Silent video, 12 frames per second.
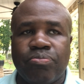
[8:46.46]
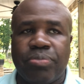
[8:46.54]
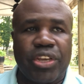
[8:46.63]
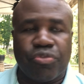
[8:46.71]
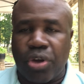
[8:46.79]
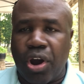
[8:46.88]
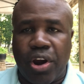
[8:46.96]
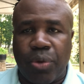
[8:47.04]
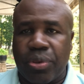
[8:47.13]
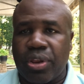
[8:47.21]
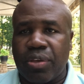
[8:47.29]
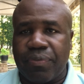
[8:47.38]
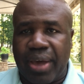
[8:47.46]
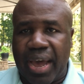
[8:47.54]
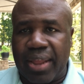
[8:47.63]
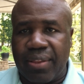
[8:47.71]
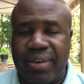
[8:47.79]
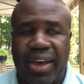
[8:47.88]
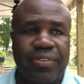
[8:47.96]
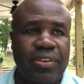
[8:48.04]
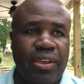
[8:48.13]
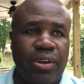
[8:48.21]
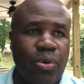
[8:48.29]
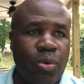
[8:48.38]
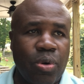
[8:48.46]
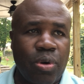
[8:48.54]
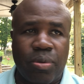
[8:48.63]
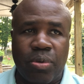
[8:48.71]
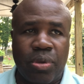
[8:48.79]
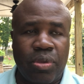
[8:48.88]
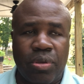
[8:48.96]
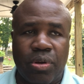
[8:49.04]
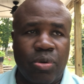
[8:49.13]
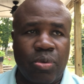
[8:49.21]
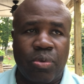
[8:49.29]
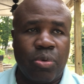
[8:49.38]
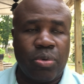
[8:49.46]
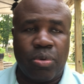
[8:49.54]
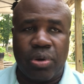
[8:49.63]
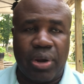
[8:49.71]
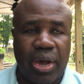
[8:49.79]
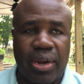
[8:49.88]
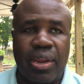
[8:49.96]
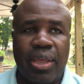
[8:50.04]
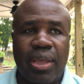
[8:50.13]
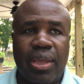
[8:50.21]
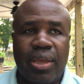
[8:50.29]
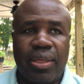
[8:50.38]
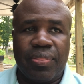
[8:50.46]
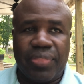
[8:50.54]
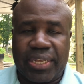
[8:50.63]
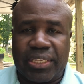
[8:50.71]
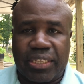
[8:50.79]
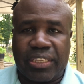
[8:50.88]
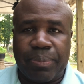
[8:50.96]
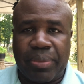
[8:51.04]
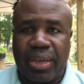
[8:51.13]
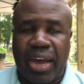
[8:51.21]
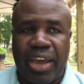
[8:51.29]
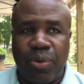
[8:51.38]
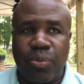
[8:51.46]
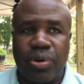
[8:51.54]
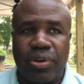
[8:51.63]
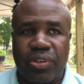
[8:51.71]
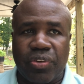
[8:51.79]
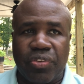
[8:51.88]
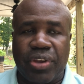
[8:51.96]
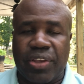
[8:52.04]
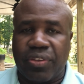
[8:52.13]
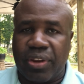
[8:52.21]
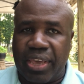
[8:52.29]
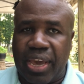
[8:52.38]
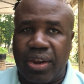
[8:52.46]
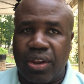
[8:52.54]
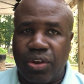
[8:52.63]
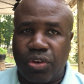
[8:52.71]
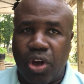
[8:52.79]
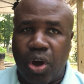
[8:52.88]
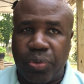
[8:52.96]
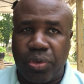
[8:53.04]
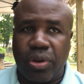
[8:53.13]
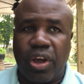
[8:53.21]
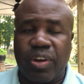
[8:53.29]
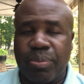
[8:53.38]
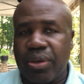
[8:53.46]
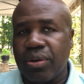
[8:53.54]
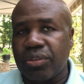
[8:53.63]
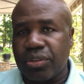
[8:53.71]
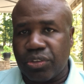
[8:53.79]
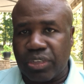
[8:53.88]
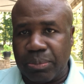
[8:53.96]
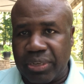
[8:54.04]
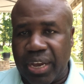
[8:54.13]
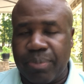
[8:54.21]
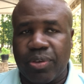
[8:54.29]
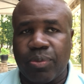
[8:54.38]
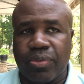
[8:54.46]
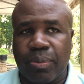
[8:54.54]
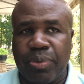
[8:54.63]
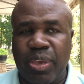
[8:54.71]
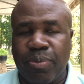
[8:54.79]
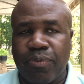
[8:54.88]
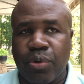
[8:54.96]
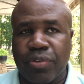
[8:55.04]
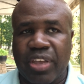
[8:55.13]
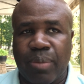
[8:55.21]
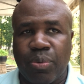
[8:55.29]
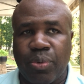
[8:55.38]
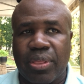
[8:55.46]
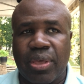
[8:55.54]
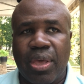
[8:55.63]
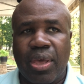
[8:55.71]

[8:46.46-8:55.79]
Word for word: disregarding whether you've had the vaccine or you know or, or, not, this is something I would suggest. And again, talk with your doctor because there's sometimes some, some people, for example, with